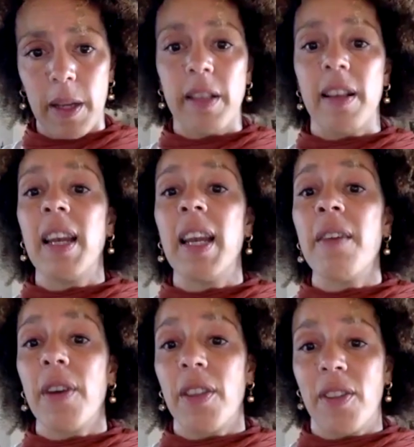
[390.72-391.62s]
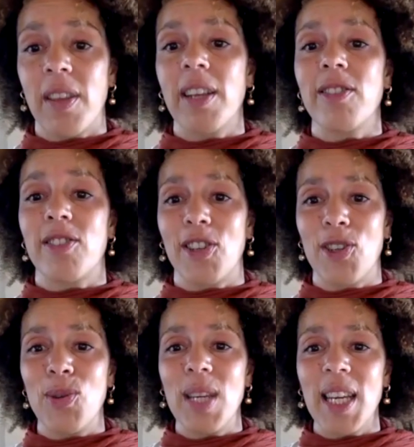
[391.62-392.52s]
deliver the things that
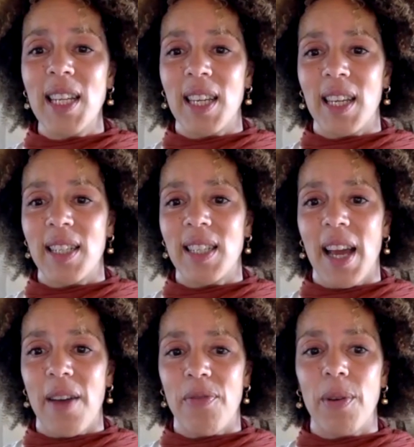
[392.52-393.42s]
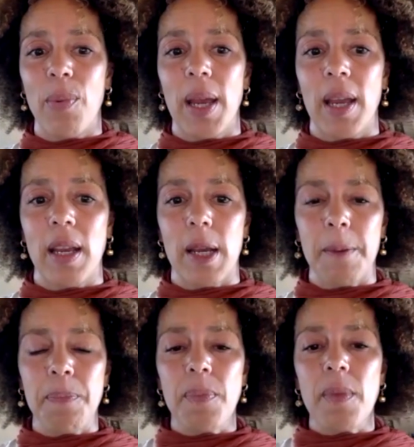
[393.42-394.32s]
you needed every week.
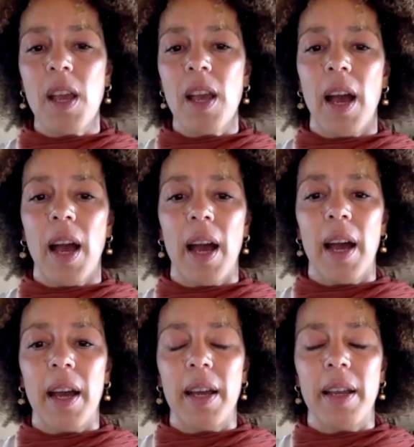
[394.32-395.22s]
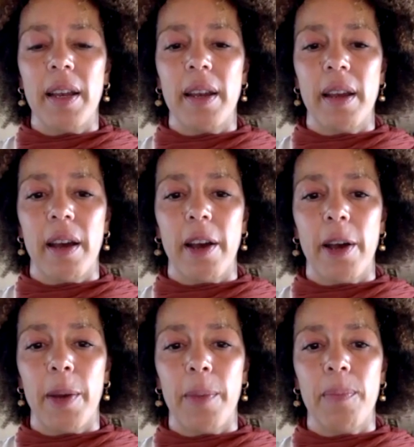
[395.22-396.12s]
And
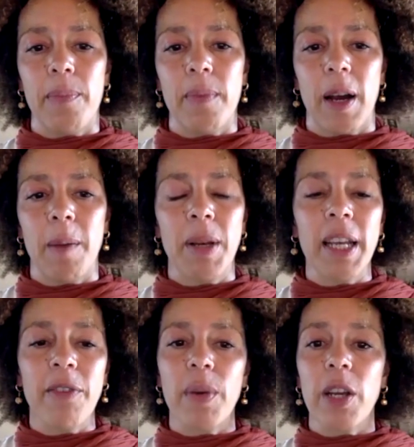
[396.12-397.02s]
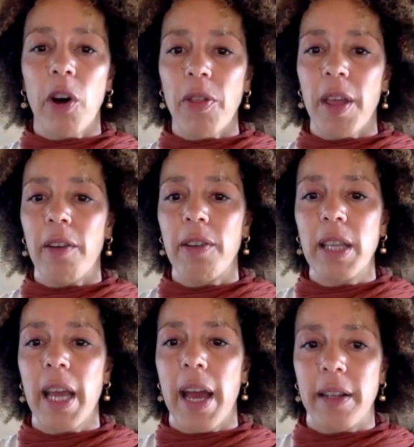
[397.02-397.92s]
I believe we got there in
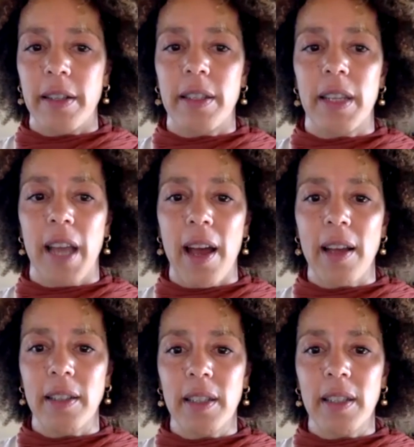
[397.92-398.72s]
the end. Yeah,